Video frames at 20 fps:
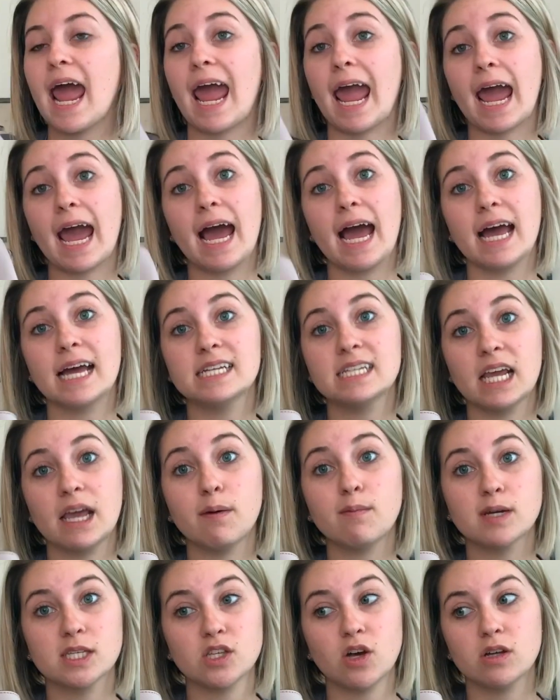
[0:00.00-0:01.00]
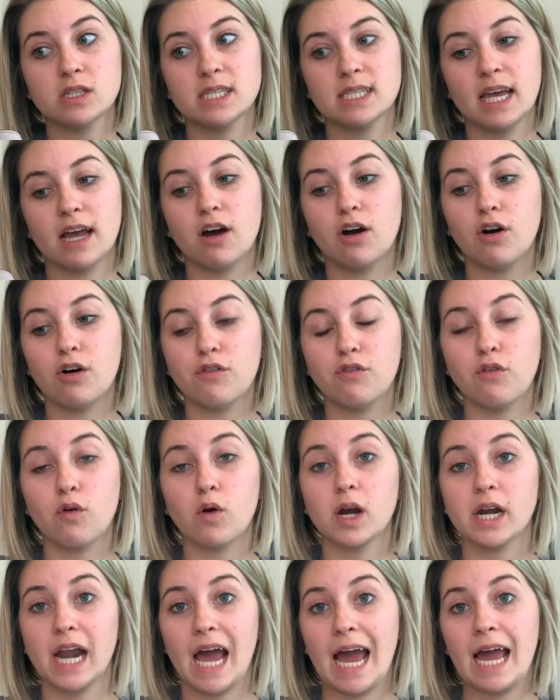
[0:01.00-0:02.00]
and it was on sale
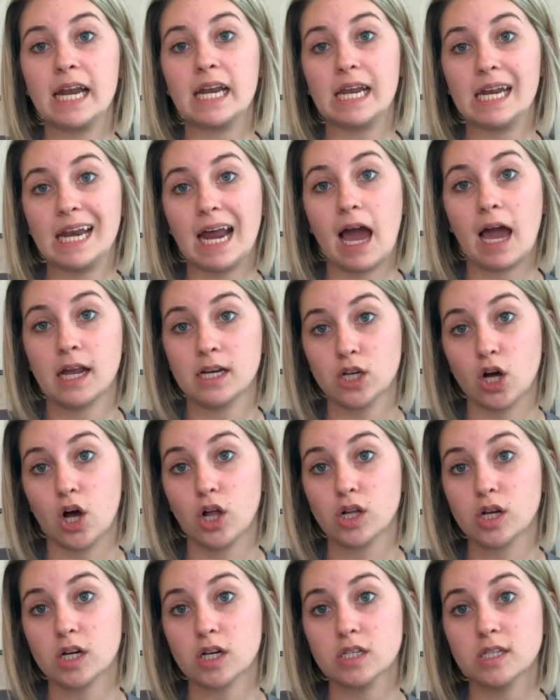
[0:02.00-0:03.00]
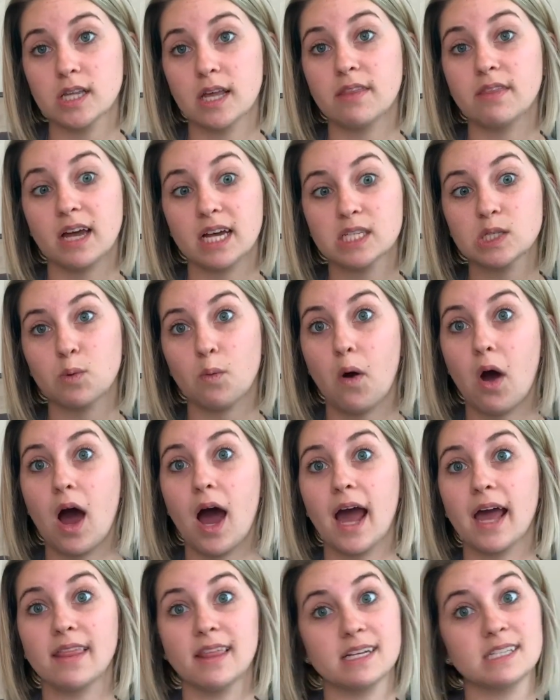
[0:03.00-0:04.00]
for $99 and that's
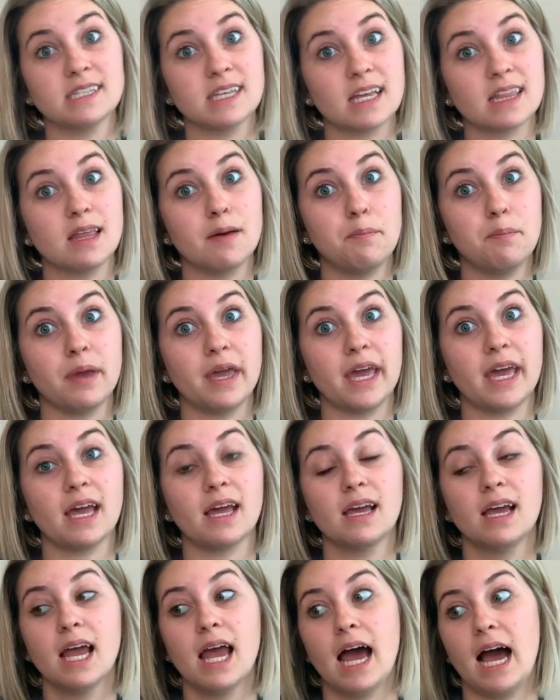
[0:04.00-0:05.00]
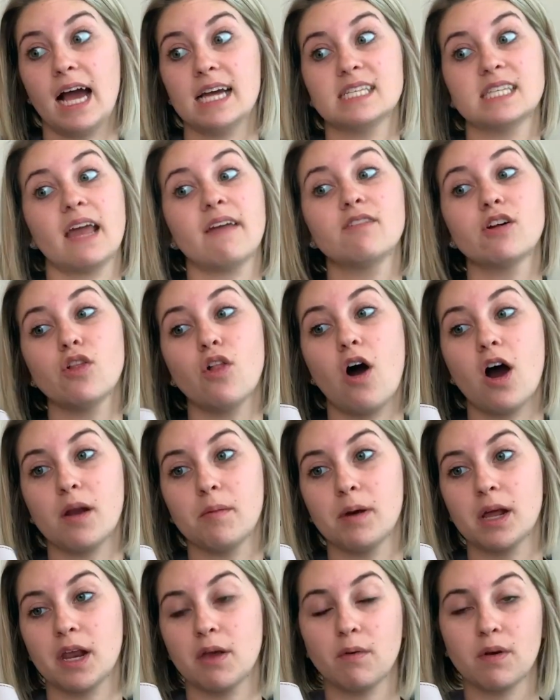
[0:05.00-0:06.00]
why that's like the big I saved a lot of
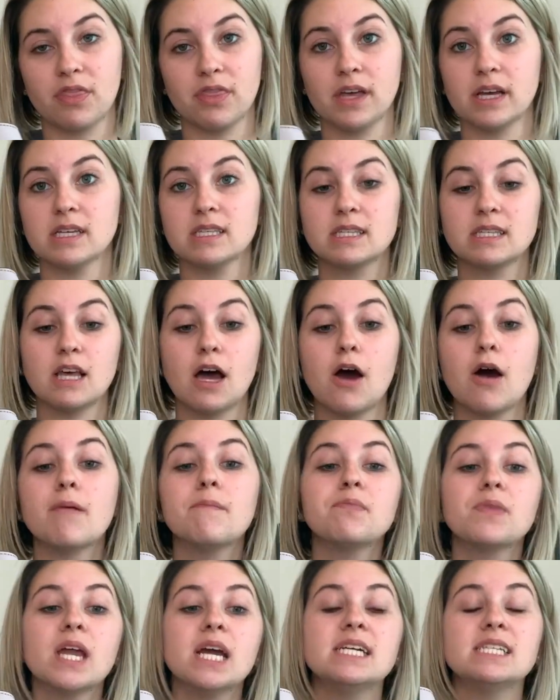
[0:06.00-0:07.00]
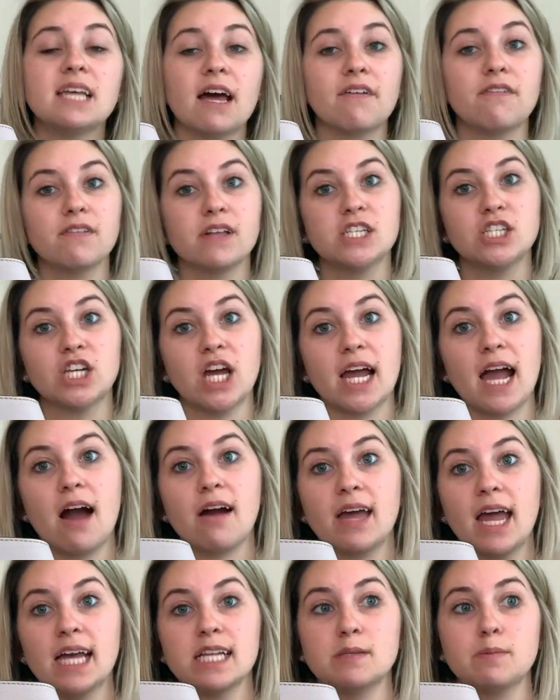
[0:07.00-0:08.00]
money with this so definitely check
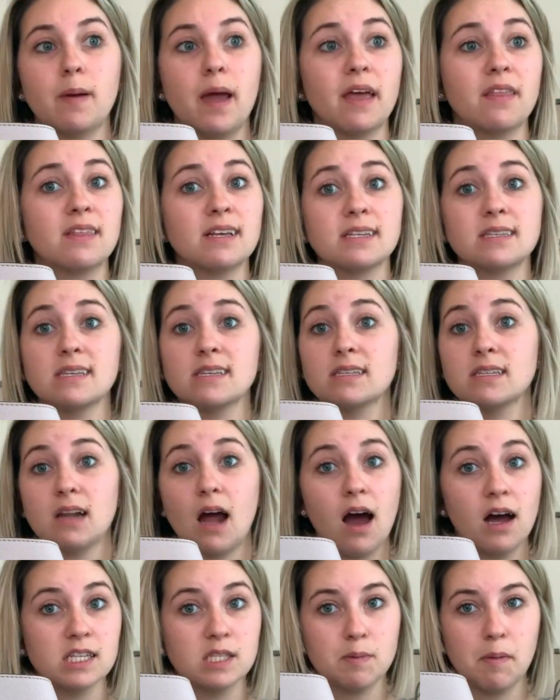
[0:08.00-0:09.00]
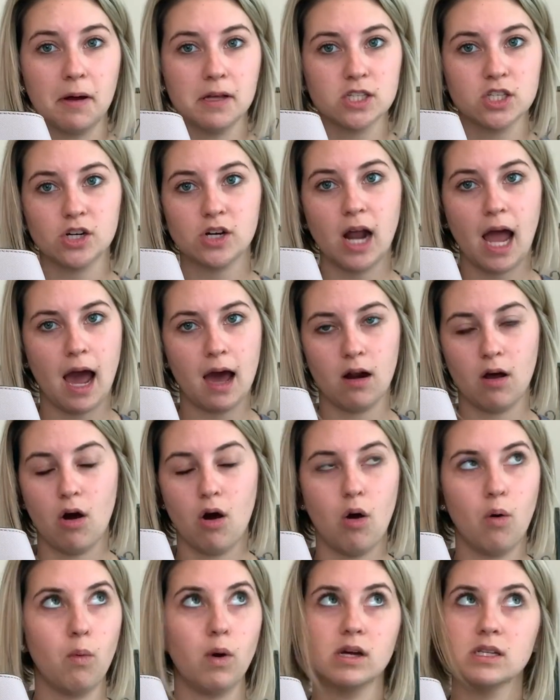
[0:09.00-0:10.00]
out Kate Spade this was not sponsored at
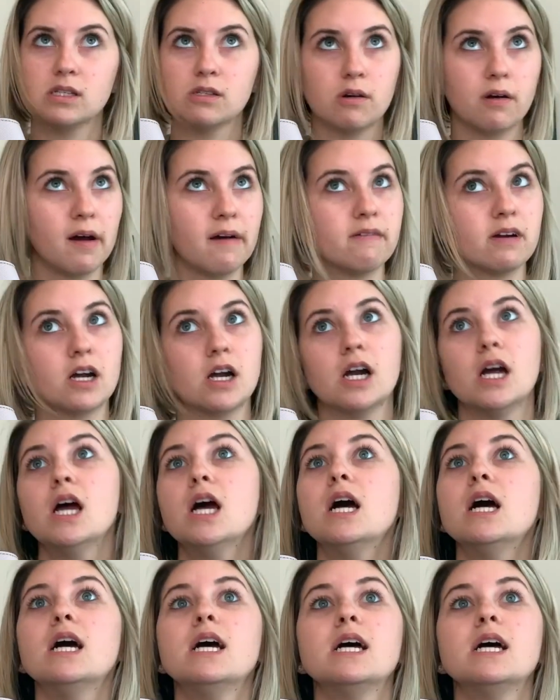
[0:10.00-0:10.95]
all whatsoever